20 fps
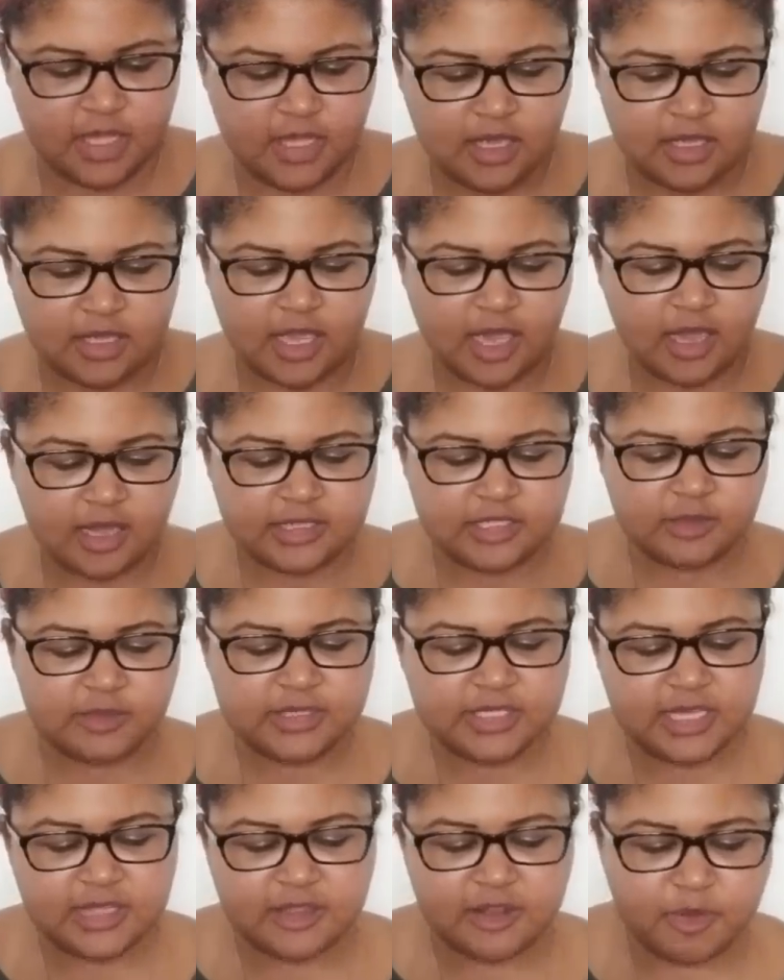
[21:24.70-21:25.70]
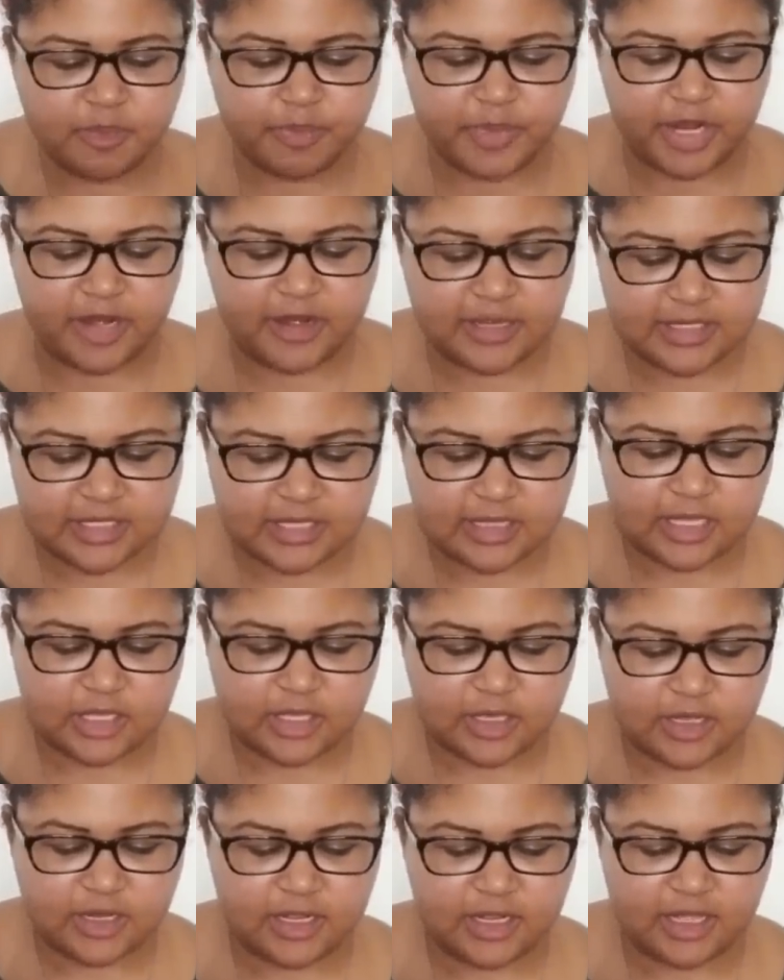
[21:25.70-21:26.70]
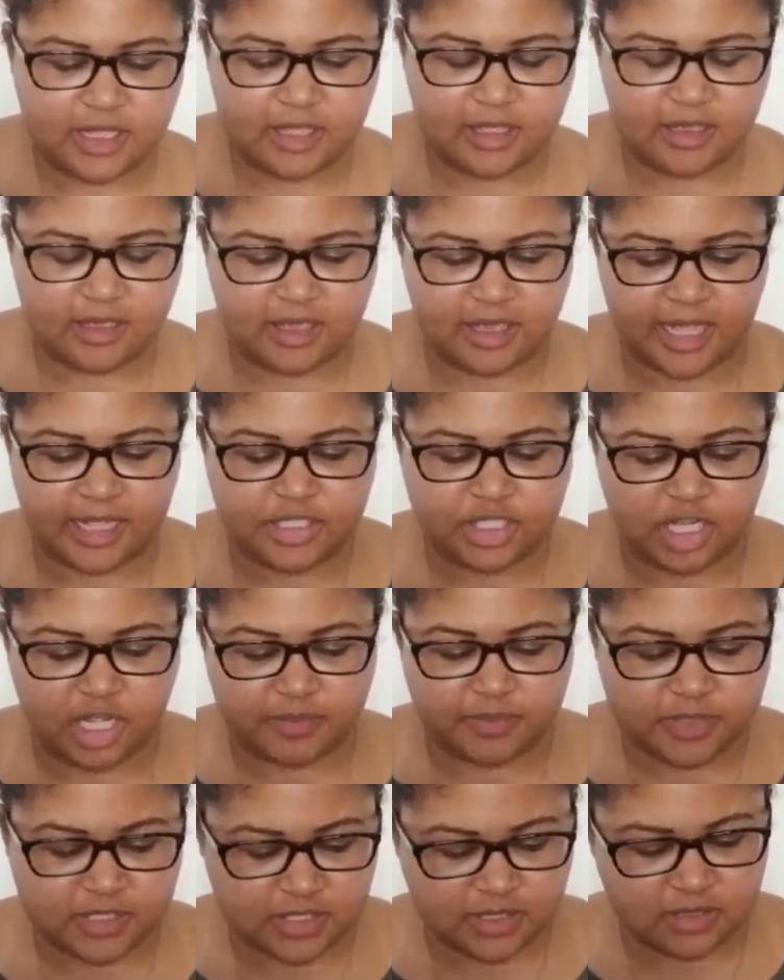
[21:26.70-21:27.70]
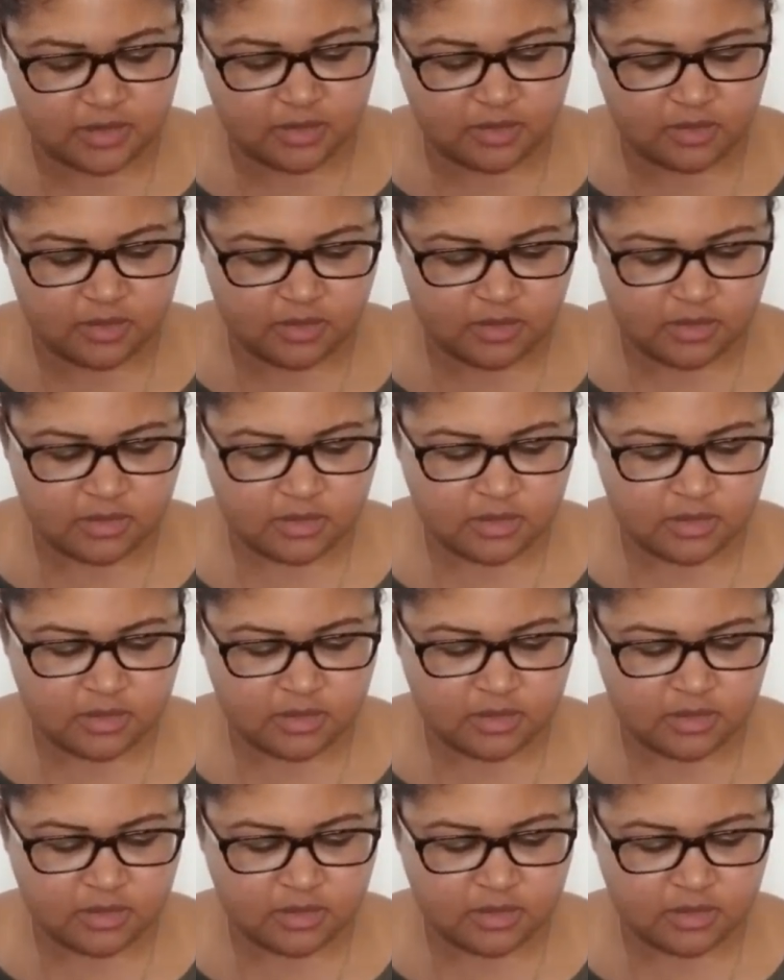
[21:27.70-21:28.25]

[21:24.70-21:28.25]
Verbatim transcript: Yeah, it's almost like they're embarrassed that they couldn't catch up to you.